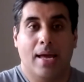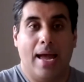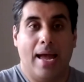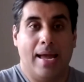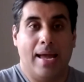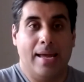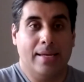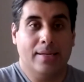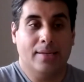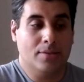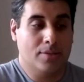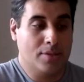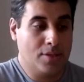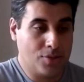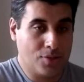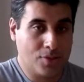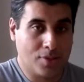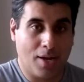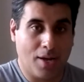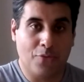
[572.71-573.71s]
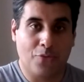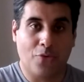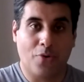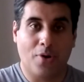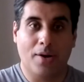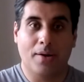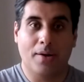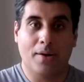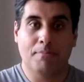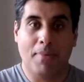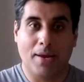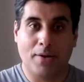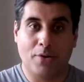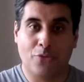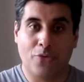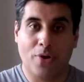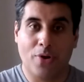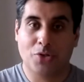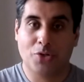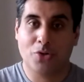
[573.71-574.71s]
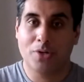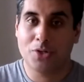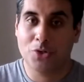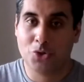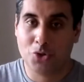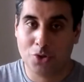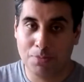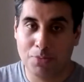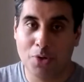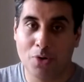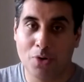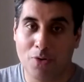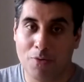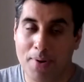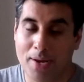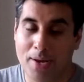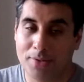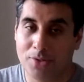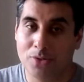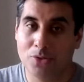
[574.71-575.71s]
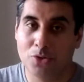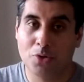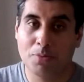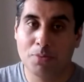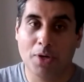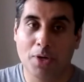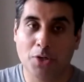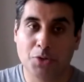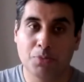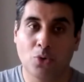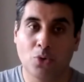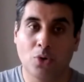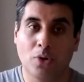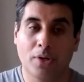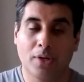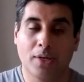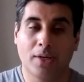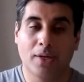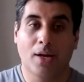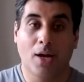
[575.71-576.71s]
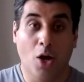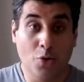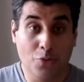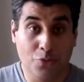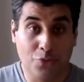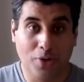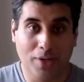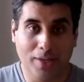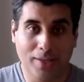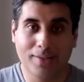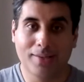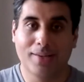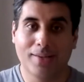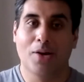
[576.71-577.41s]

a discoverer, manufacturer, and distributor of medicines to much more, hopefully,